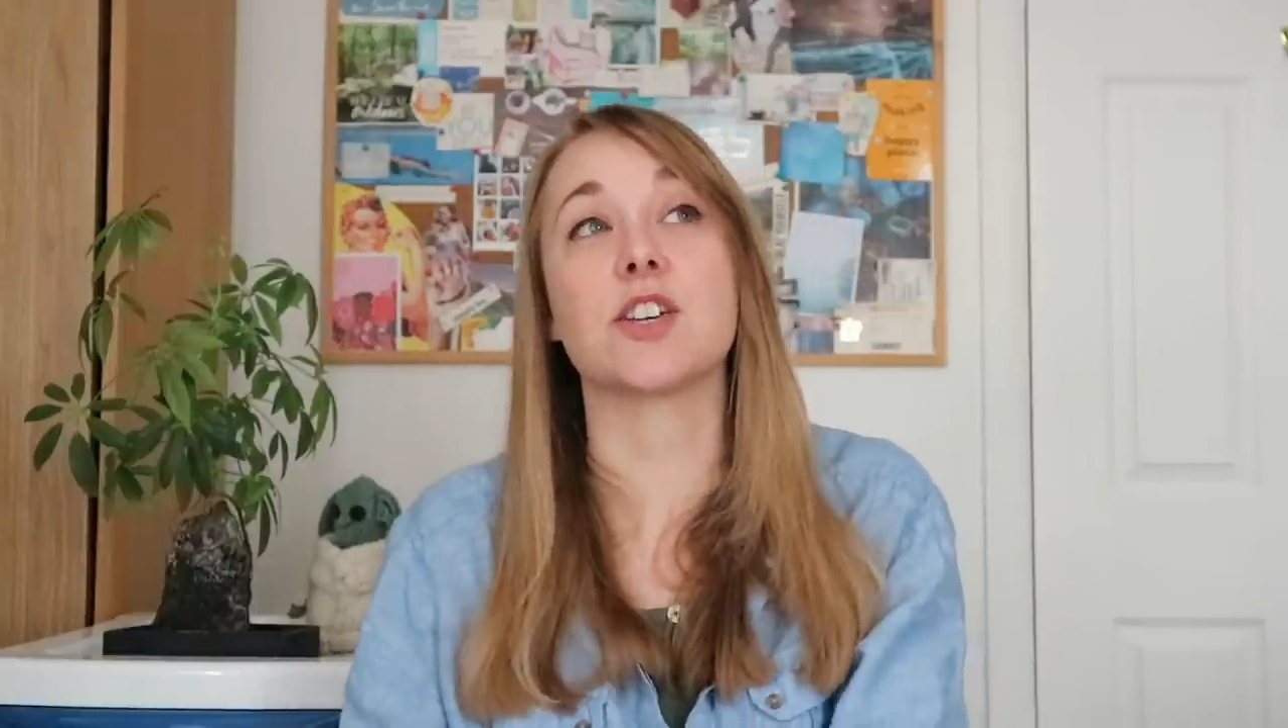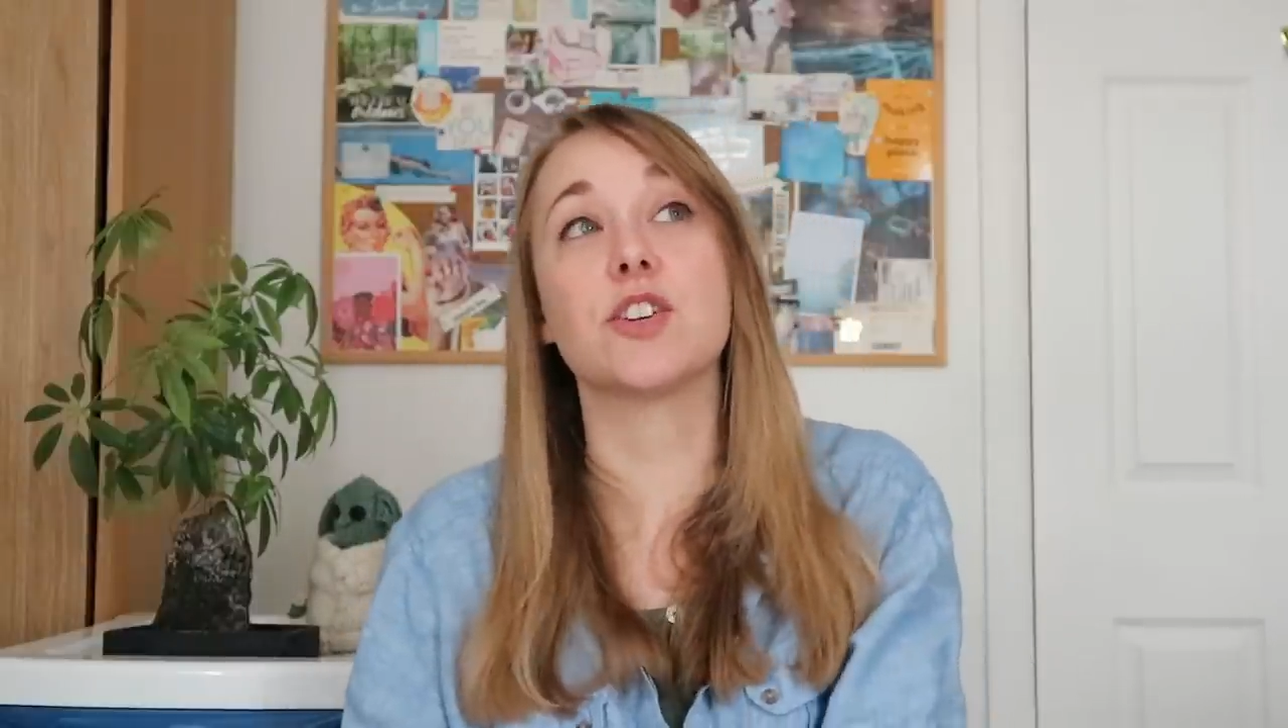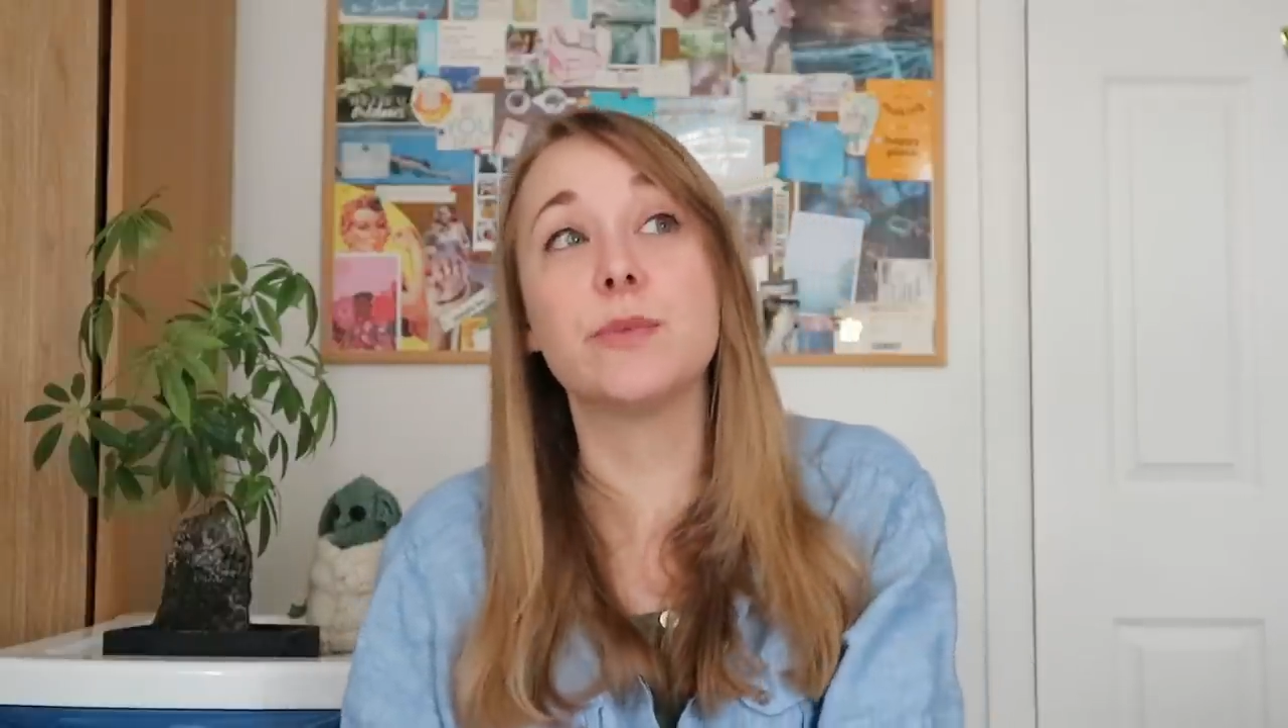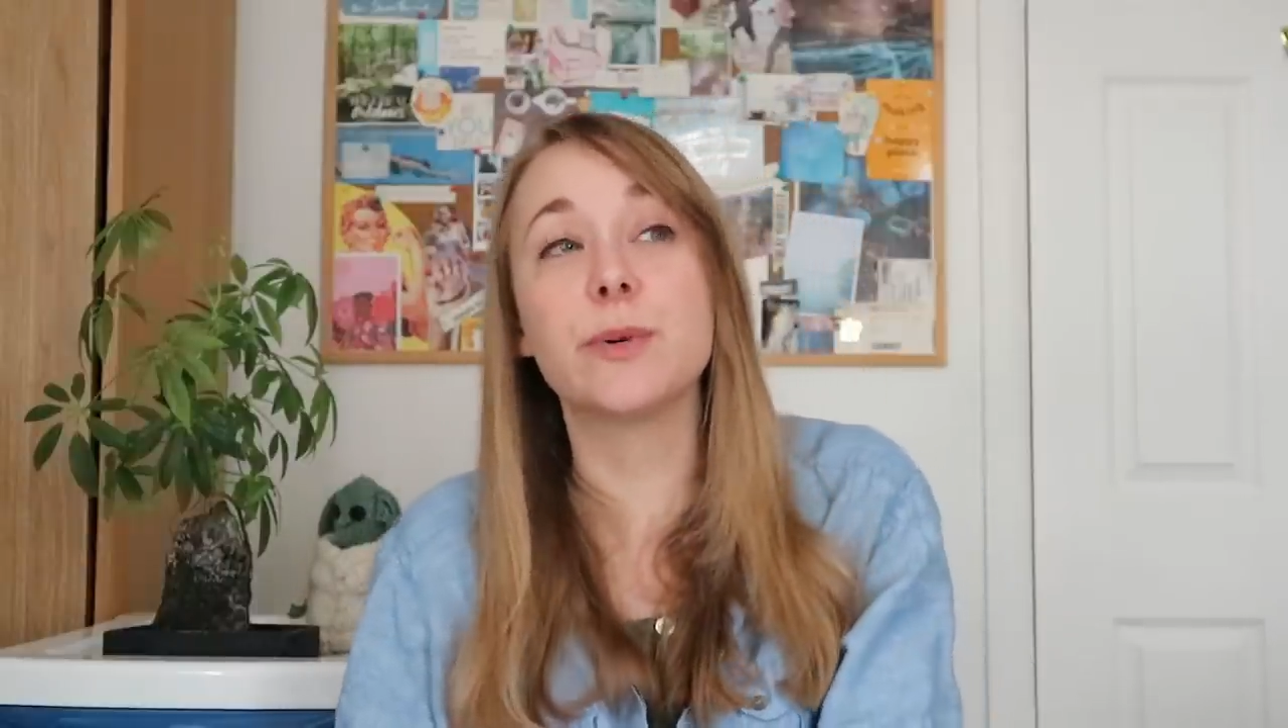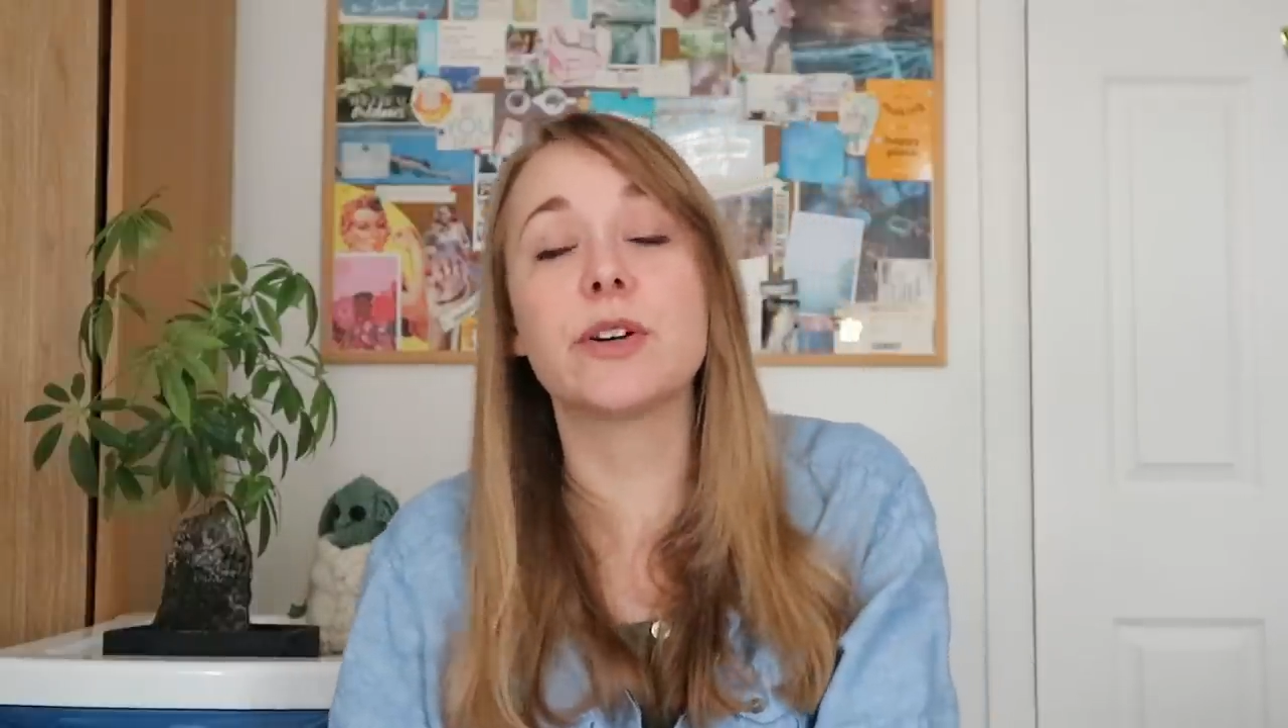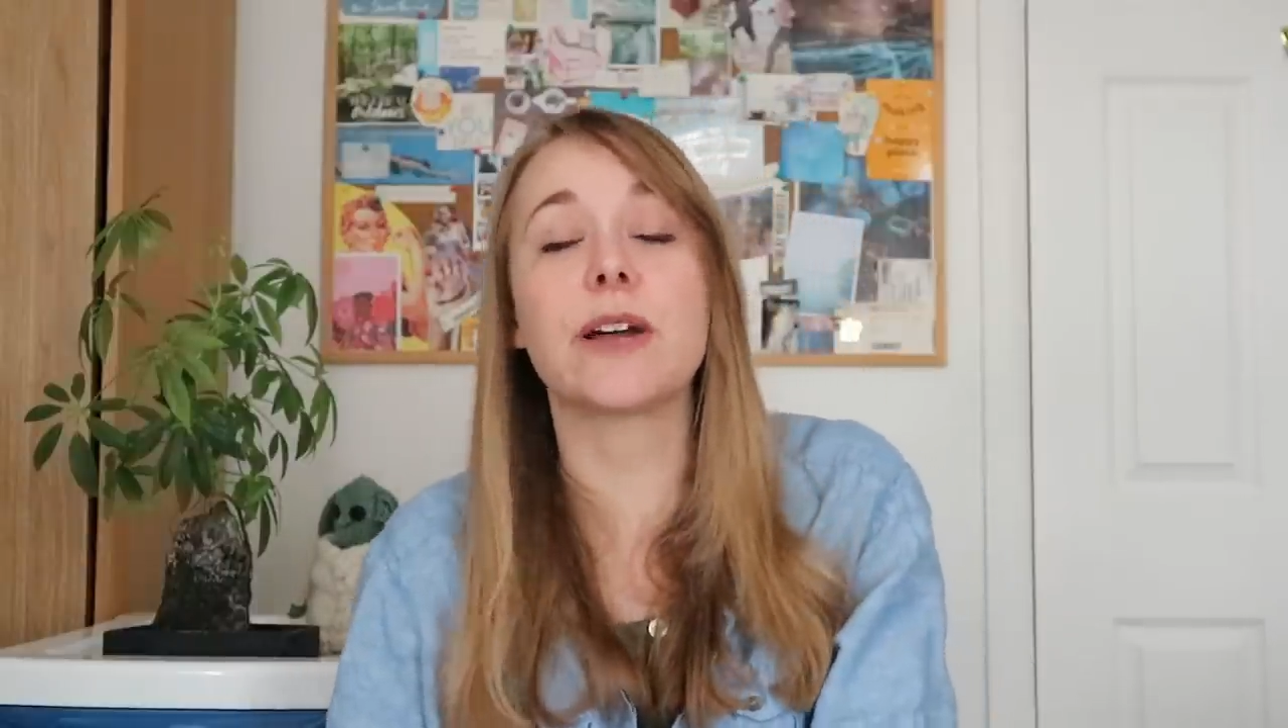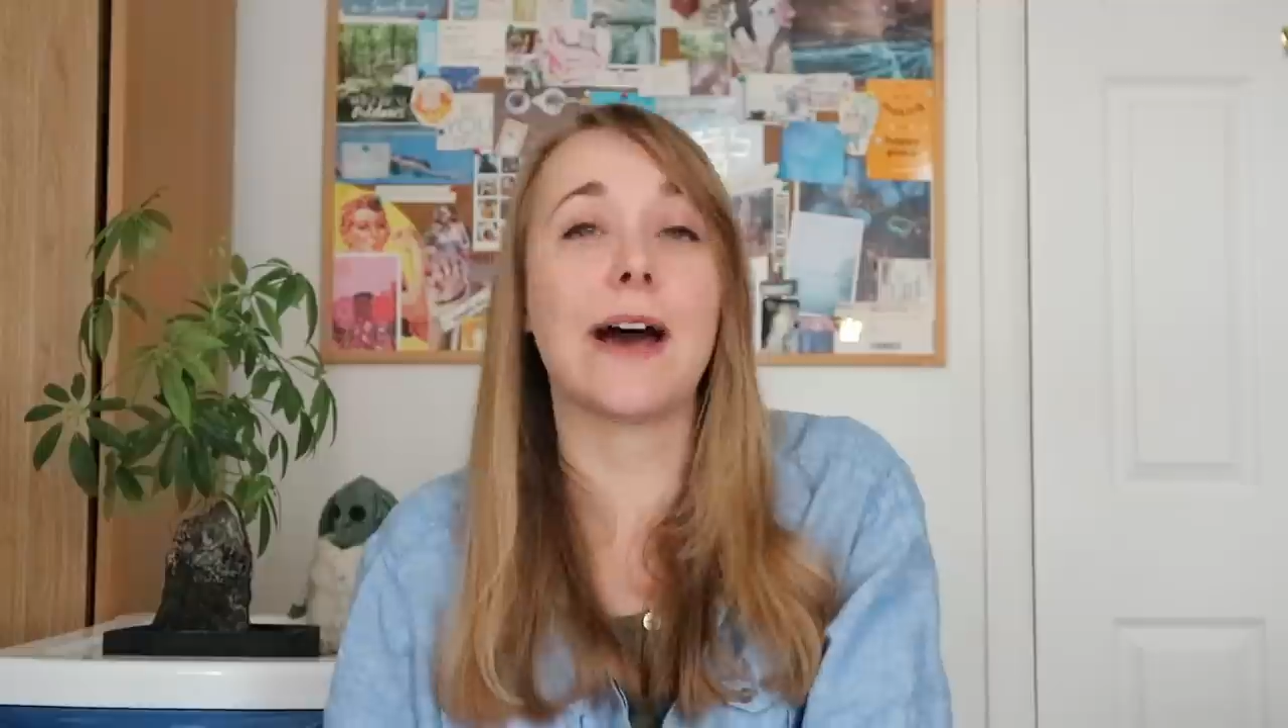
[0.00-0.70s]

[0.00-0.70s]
a new book.